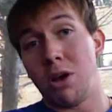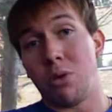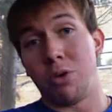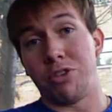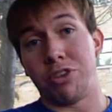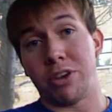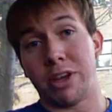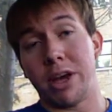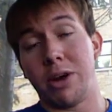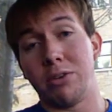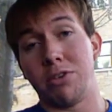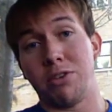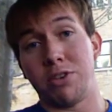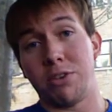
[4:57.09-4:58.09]
which
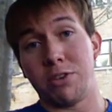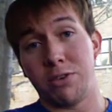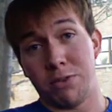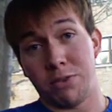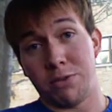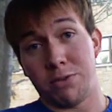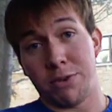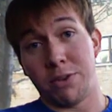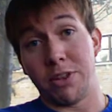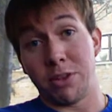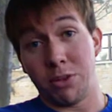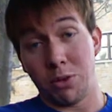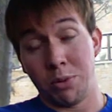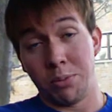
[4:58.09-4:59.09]
accounts for the
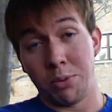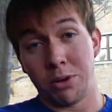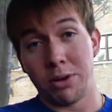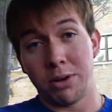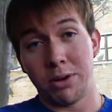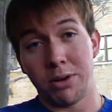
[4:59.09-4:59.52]
tumor,